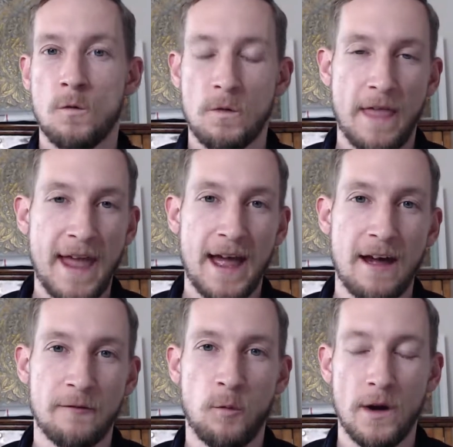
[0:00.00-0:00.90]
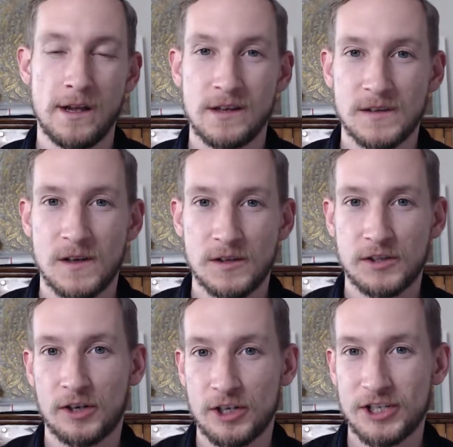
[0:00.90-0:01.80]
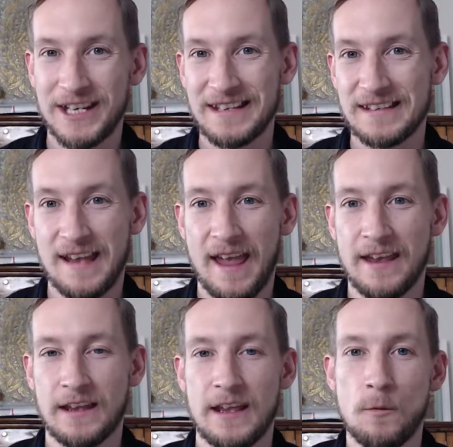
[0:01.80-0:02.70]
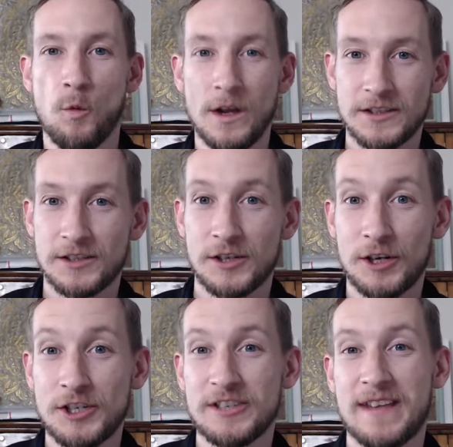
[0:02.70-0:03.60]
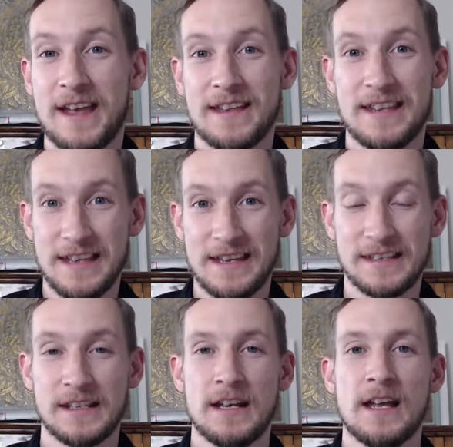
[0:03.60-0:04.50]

they have what is search intent. And what search intent is,